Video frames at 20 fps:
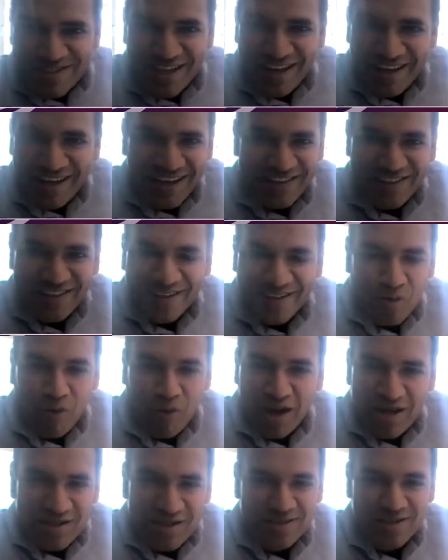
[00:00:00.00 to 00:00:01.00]
Zach, I think.
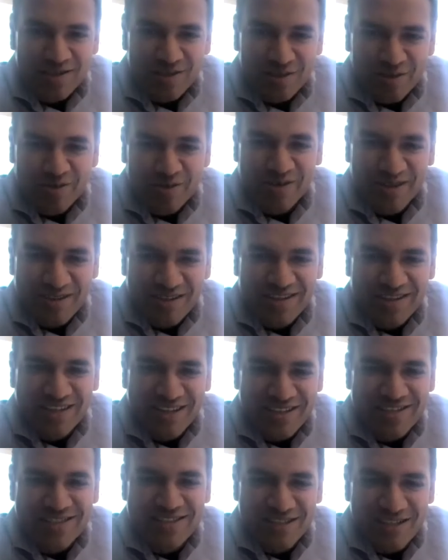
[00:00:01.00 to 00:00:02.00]
Why did you
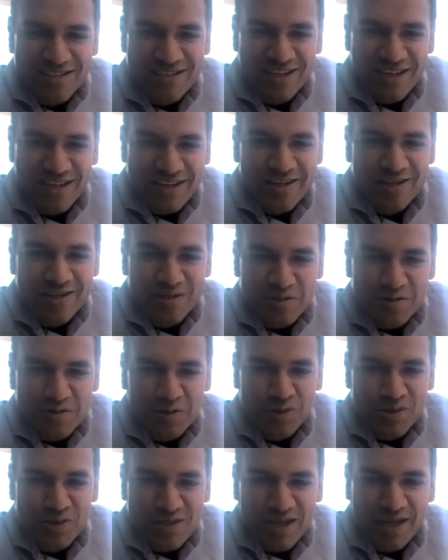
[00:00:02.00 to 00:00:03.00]
insist I needed to
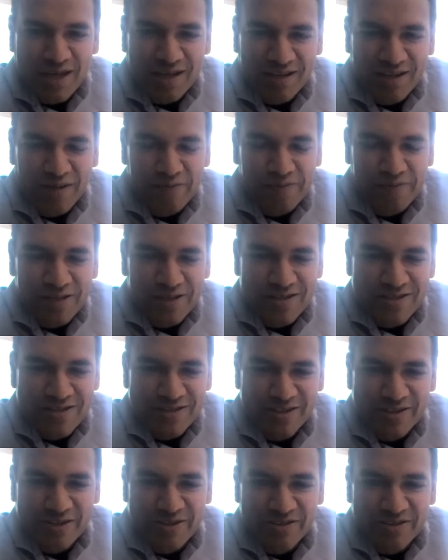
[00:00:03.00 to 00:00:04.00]
talk to Zach a couple of years
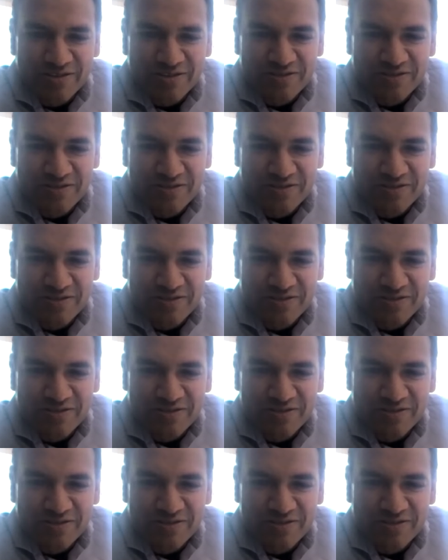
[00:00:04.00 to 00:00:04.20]
ago?